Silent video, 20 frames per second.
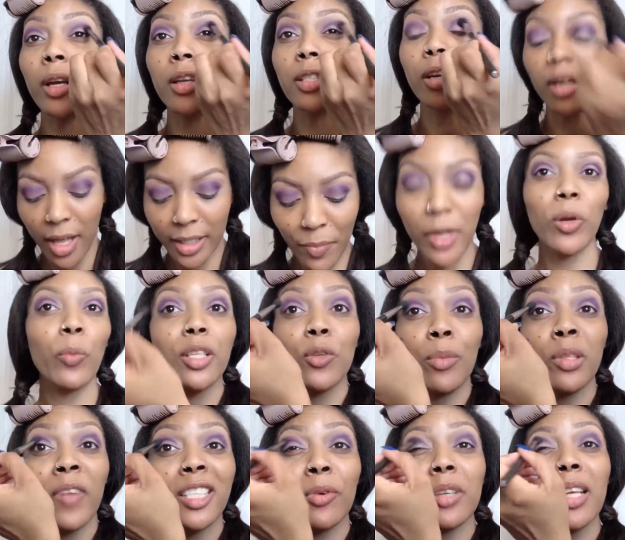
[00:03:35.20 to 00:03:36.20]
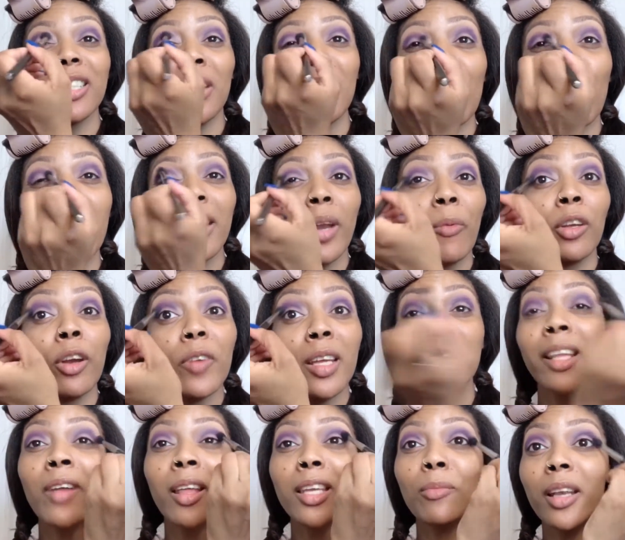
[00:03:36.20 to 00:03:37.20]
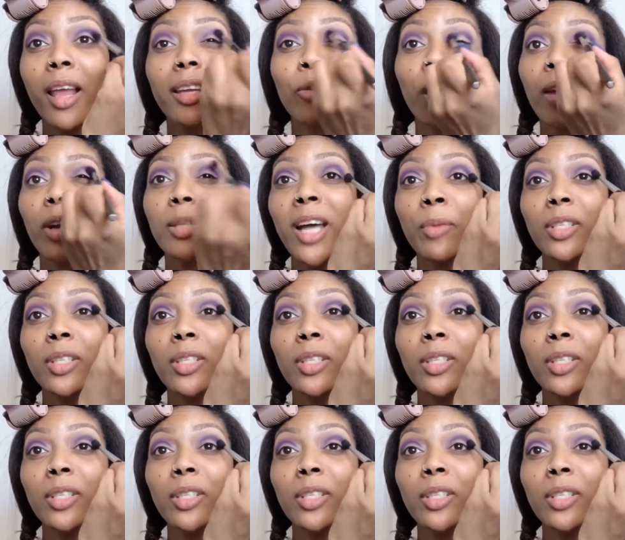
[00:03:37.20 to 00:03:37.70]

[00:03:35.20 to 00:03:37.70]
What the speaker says: Sometimes I just like to do it the reverse